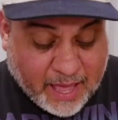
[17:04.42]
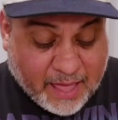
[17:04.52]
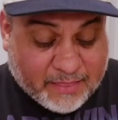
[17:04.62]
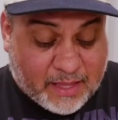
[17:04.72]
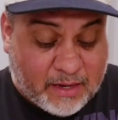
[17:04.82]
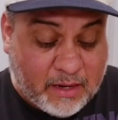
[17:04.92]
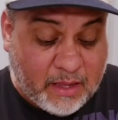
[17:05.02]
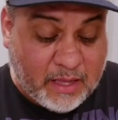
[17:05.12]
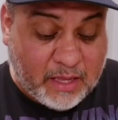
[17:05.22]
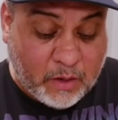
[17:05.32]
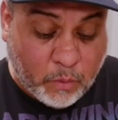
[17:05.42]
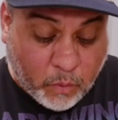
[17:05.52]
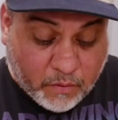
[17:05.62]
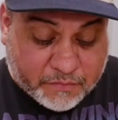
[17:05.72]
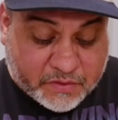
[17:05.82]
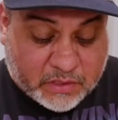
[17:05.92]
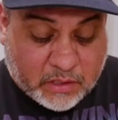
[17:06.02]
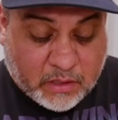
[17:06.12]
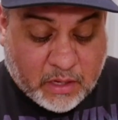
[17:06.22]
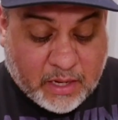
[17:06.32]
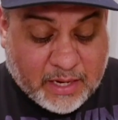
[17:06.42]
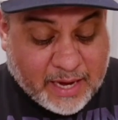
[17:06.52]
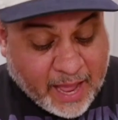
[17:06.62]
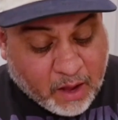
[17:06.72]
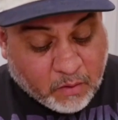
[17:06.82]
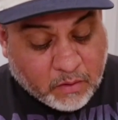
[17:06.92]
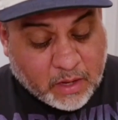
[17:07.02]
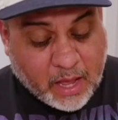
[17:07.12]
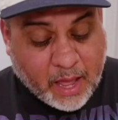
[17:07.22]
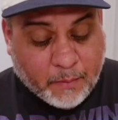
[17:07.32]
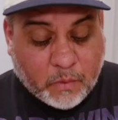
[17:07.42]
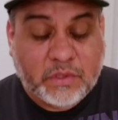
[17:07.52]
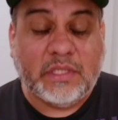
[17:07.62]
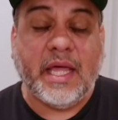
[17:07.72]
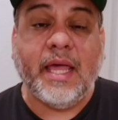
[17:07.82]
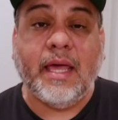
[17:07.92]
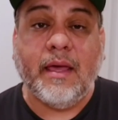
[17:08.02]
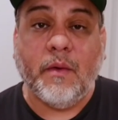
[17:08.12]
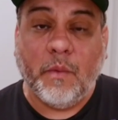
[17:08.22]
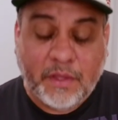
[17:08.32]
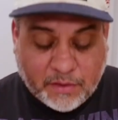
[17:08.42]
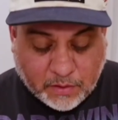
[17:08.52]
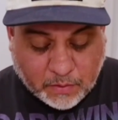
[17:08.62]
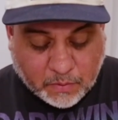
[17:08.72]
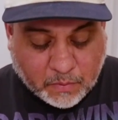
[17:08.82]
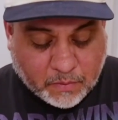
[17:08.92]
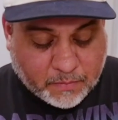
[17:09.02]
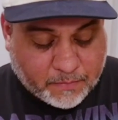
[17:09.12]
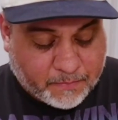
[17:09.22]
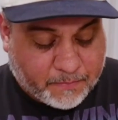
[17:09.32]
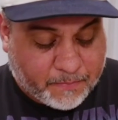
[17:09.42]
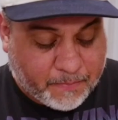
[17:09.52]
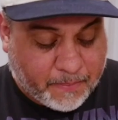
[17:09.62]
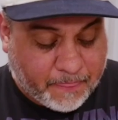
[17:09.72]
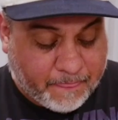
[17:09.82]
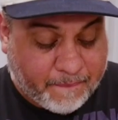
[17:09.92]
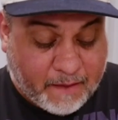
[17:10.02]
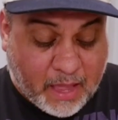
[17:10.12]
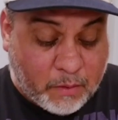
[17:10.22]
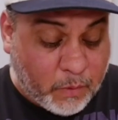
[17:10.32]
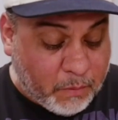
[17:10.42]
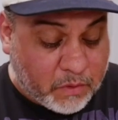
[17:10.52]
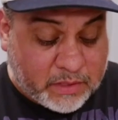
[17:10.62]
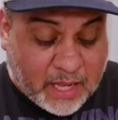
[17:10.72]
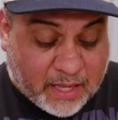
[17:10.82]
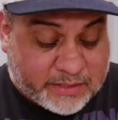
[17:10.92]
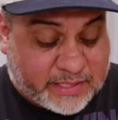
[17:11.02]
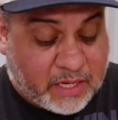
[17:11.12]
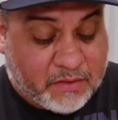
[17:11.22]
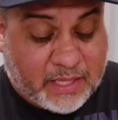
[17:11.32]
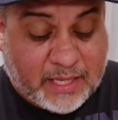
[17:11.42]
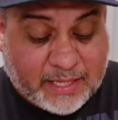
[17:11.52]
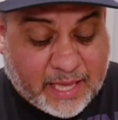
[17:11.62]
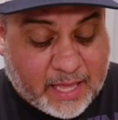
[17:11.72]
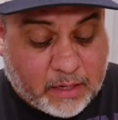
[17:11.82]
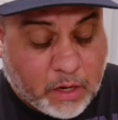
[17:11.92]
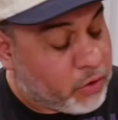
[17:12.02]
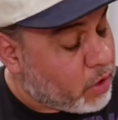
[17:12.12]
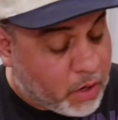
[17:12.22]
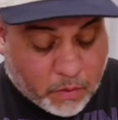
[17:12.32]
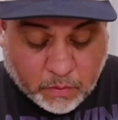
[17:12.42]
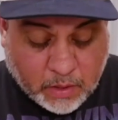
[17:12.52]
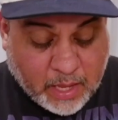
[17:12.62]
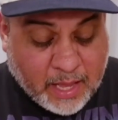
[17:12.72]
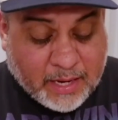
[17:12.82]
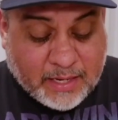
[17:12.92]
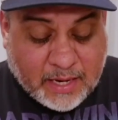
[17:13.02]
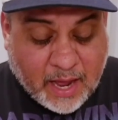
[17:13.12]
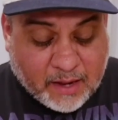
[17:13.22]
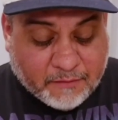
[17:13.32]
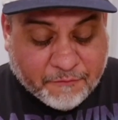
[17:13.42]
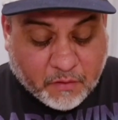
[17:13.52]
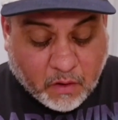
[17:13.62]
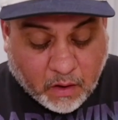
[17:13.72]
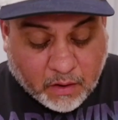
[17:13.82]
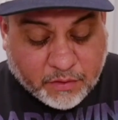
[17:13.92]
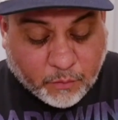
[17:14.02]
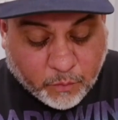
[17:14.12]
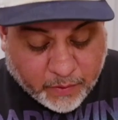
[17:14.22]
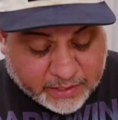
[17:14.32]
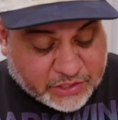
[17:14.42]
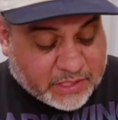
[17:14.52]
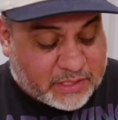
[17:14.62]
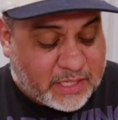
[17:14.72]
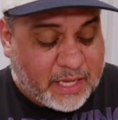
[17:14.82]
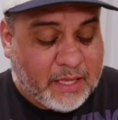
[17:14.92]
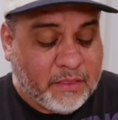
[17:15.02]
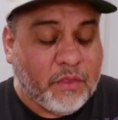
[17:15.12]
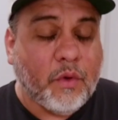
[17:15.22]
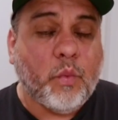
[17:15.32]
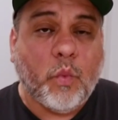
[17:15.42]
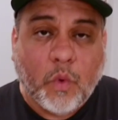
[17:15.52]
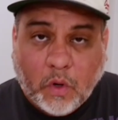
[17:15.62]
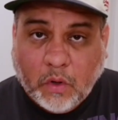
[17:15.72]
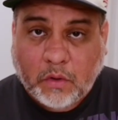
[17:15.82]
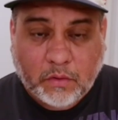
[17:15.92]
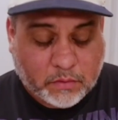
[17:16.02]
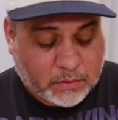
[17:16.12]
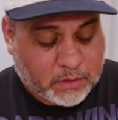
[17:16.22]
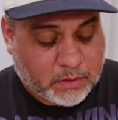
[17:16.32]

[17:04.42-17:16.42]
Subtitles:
and then in a wolf's. Now I will stay with you, and we will not sell thee again. No, not for all the riches in the world,"